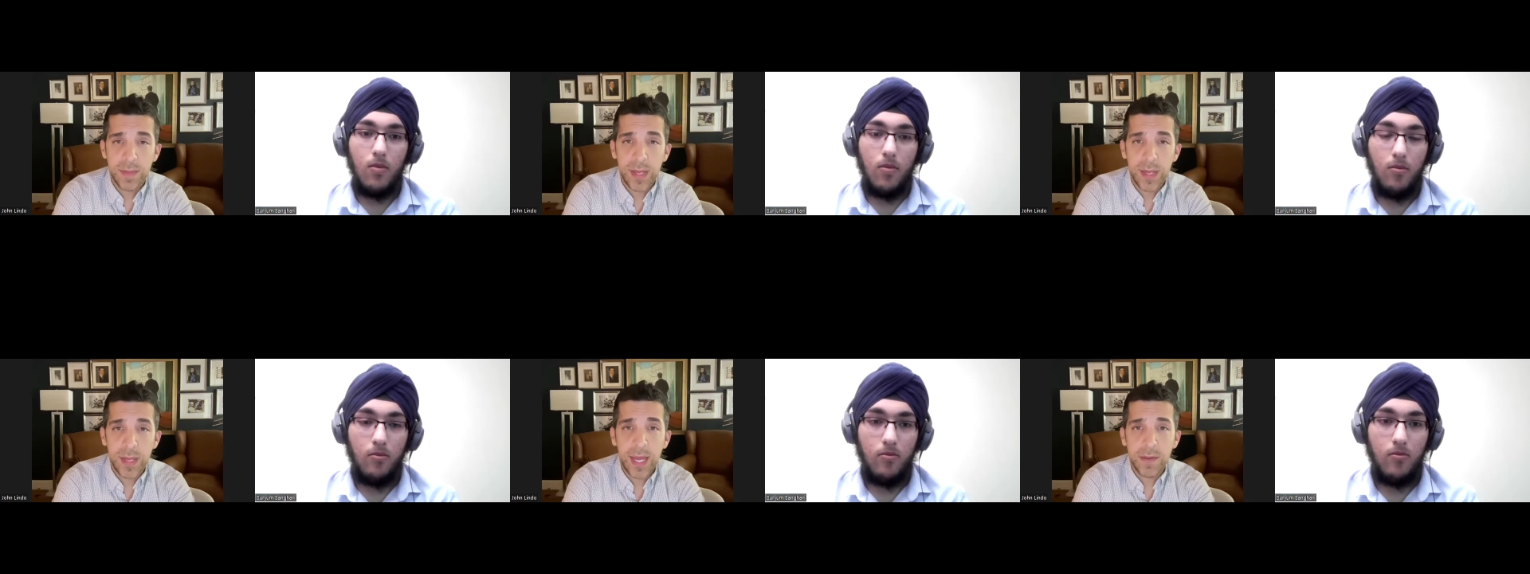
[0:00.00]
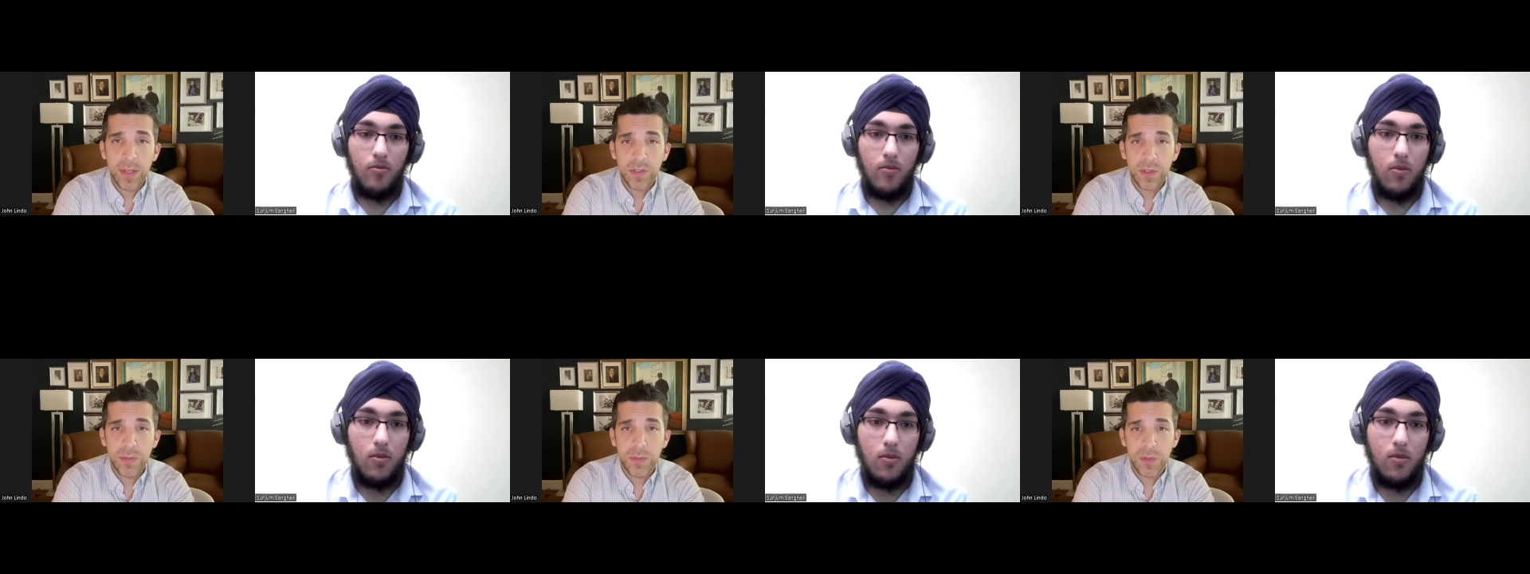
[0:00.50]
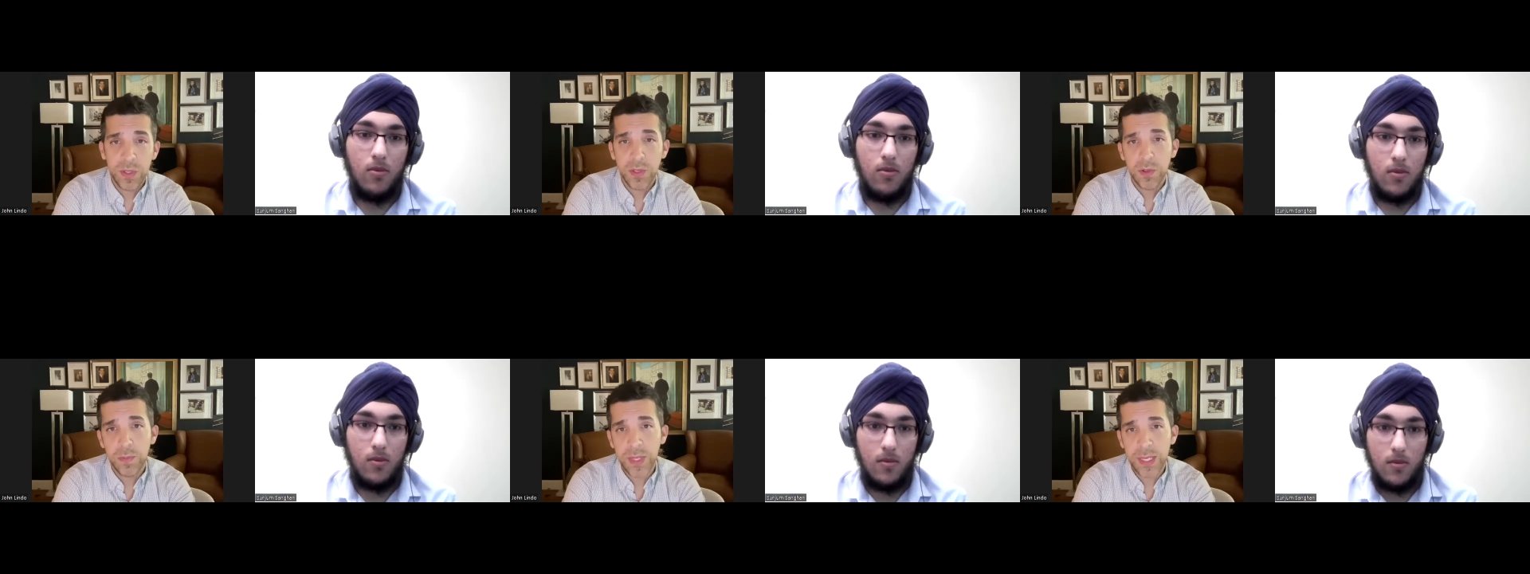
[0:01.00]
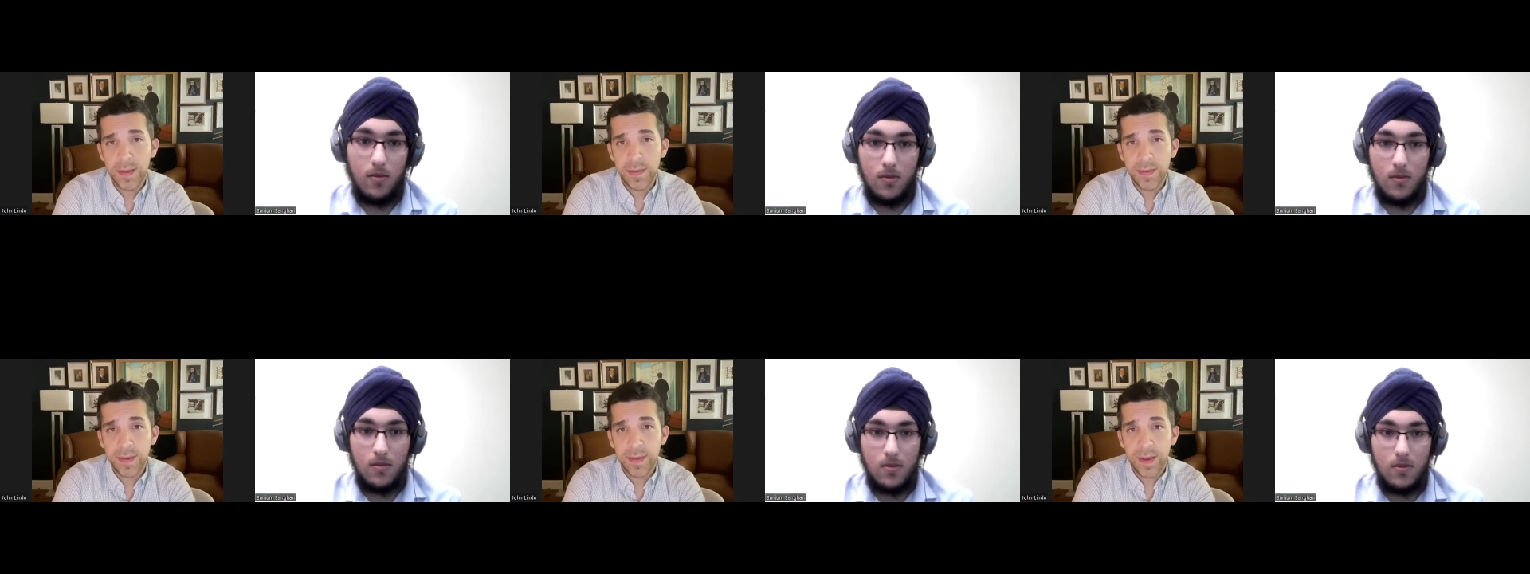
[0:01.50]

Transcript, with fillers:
Speaker 1: admixture between Europeans